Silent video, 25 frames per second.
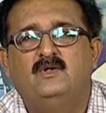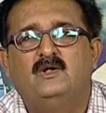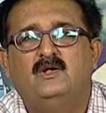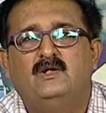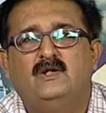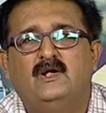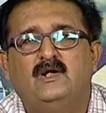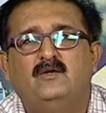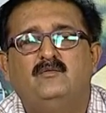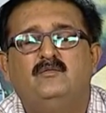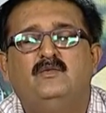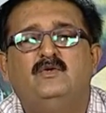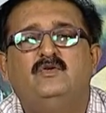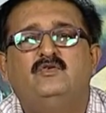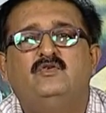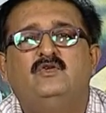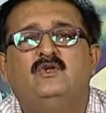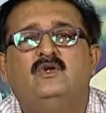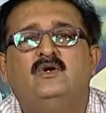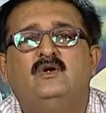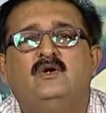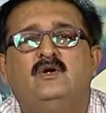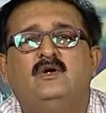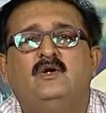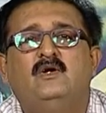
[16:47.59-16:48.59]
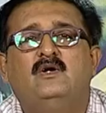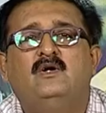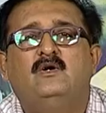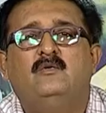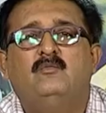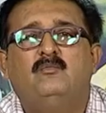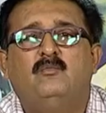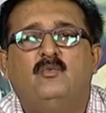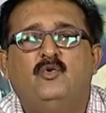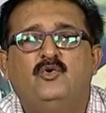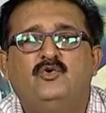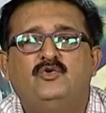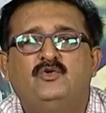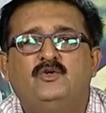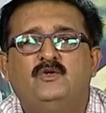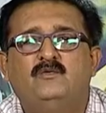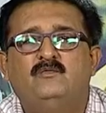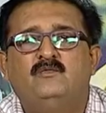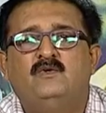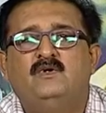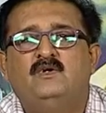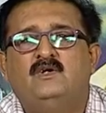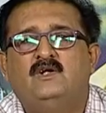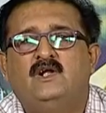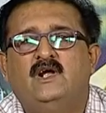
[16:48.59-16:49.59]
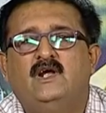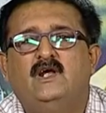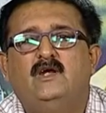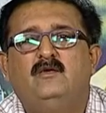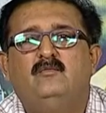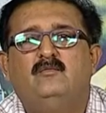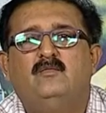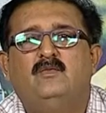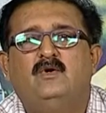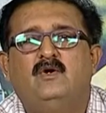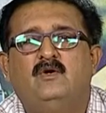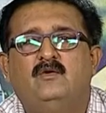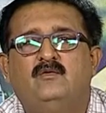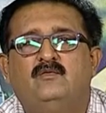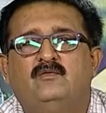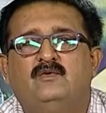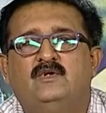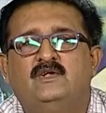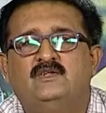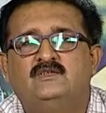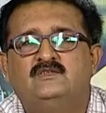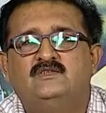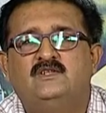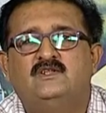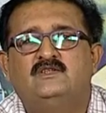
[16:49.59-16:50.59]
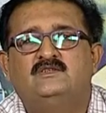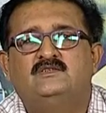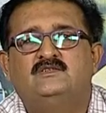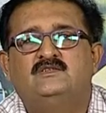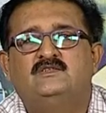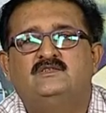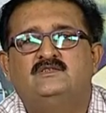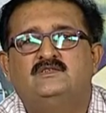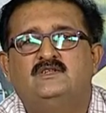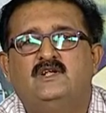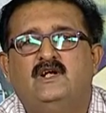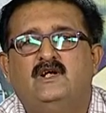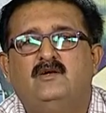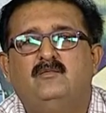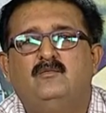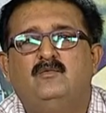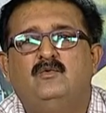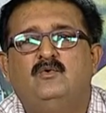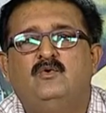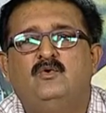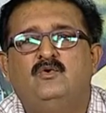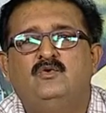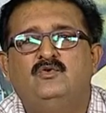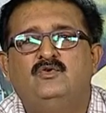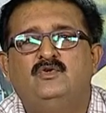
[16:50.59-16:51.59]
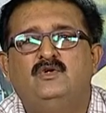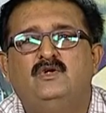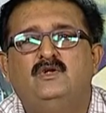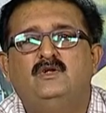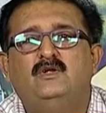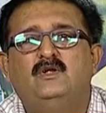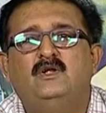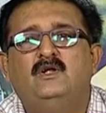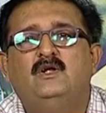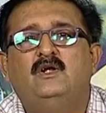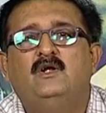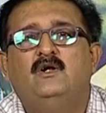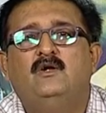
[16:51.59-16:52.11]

That means, the most of the time of disk access time goes in